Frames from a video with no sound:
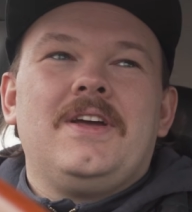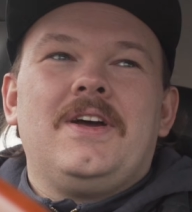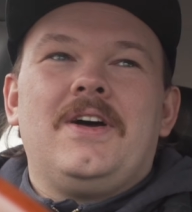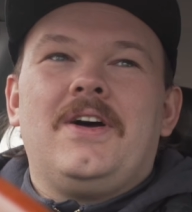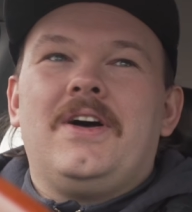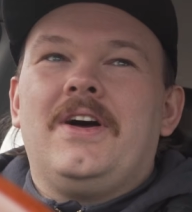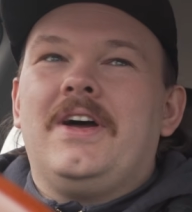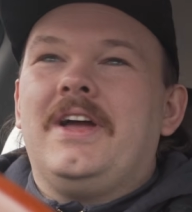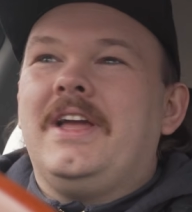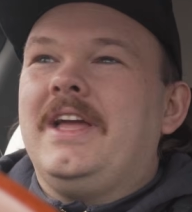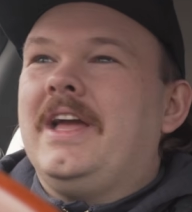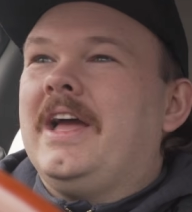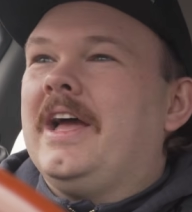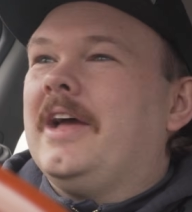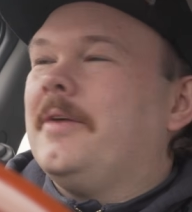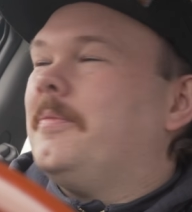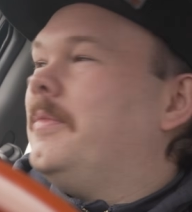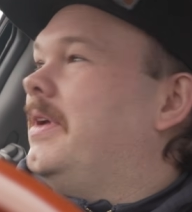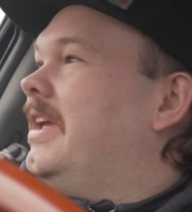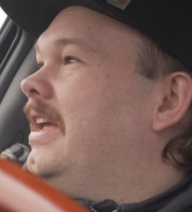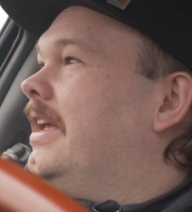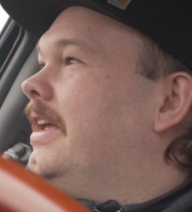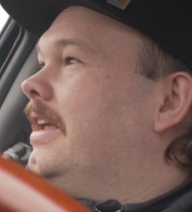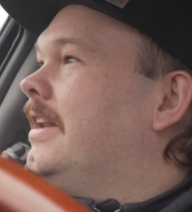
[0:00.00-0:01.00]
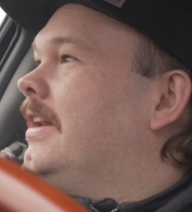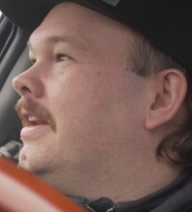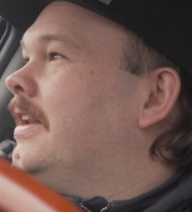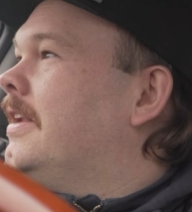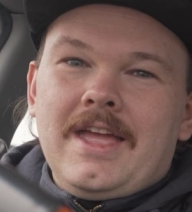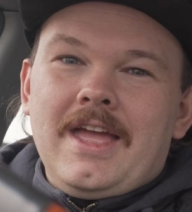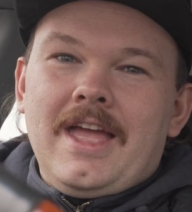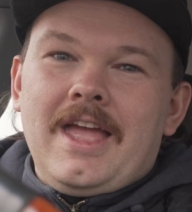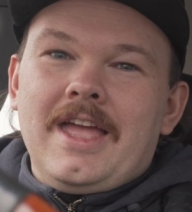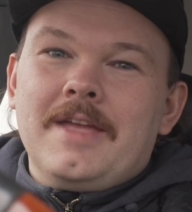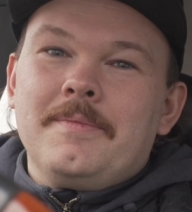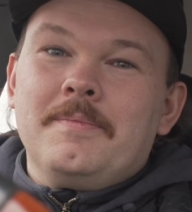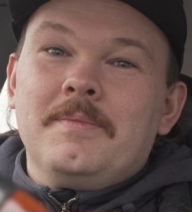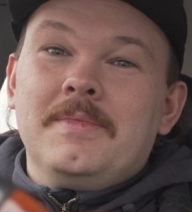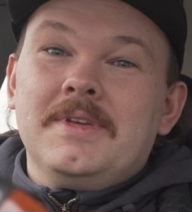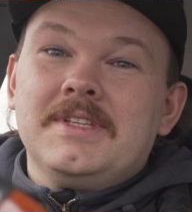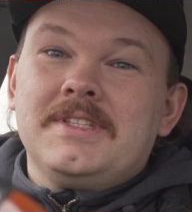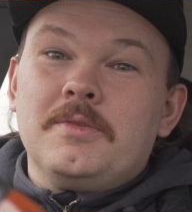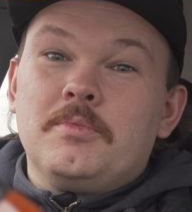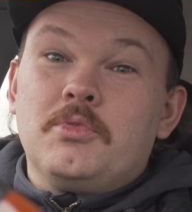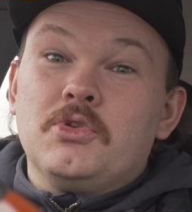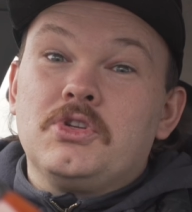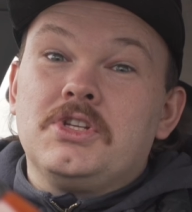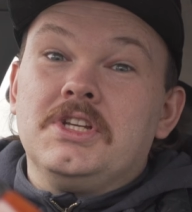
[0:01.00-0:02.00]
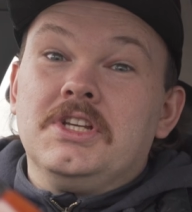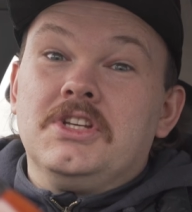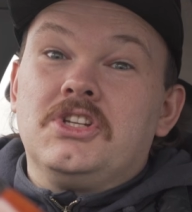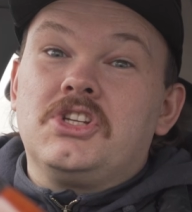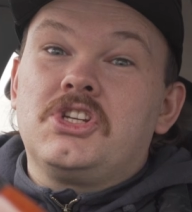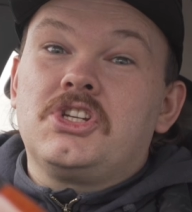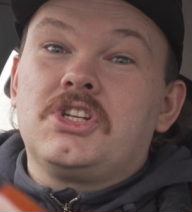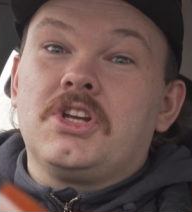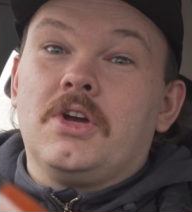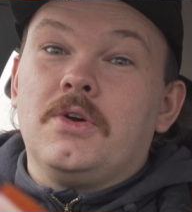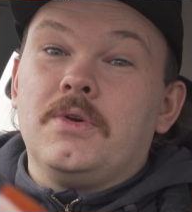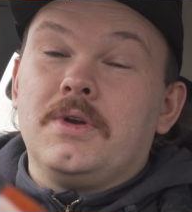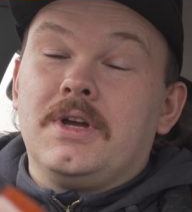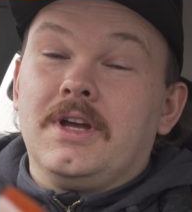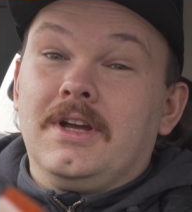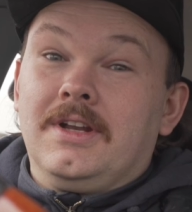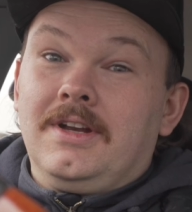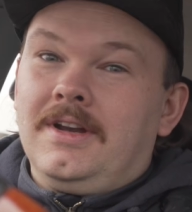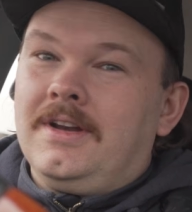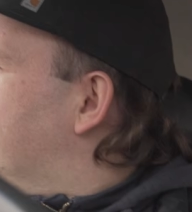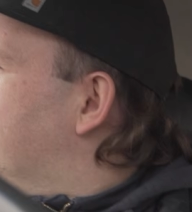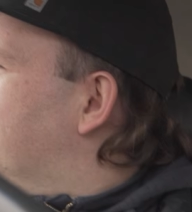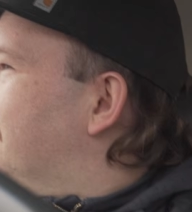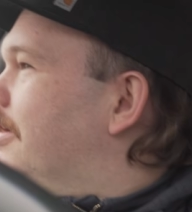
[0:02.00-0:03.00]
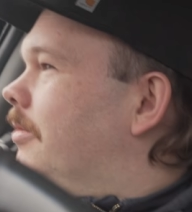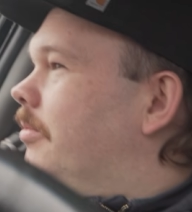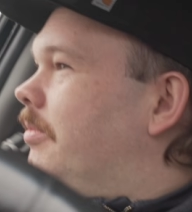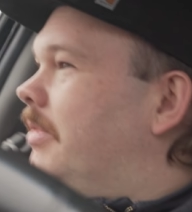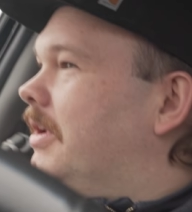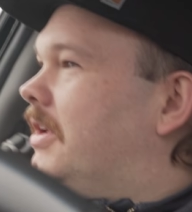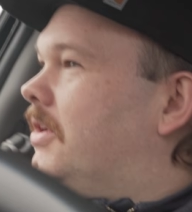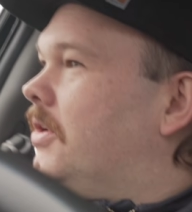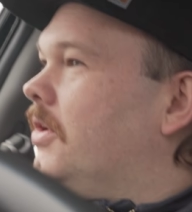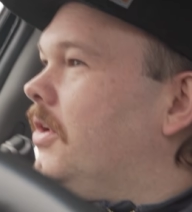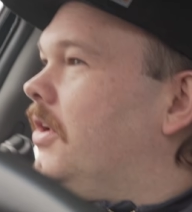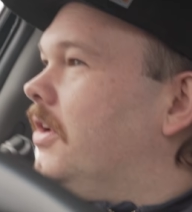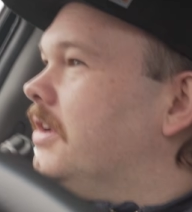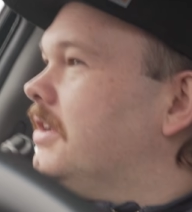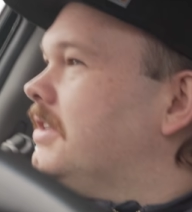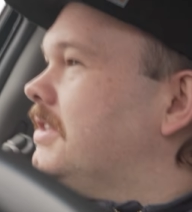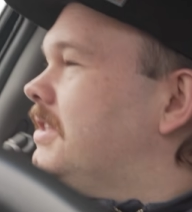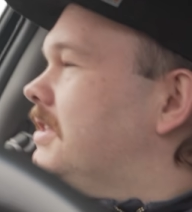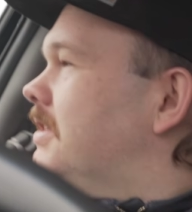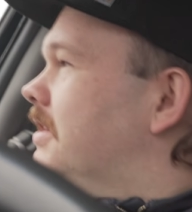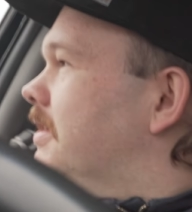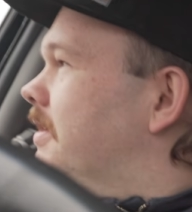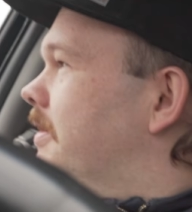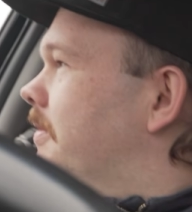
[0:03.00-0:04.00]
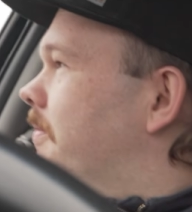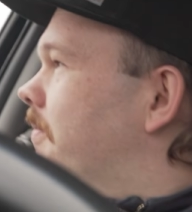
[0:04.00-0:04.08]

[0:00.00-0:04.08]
I am in a Mitsubishi Shogun because